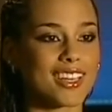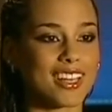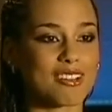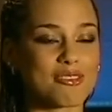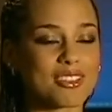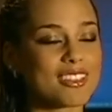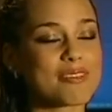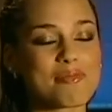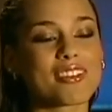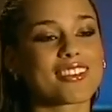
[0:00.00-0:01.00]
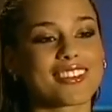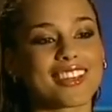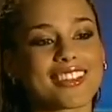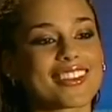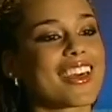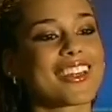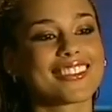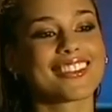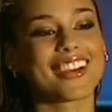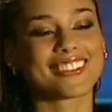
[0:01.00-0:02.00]
and I really appreciate
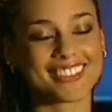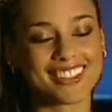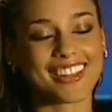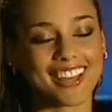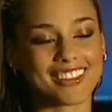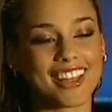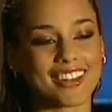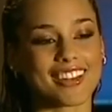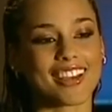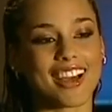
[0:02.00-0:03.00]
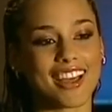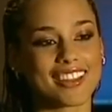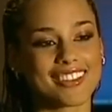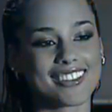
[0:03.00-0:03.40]
that. I really like that in a guy.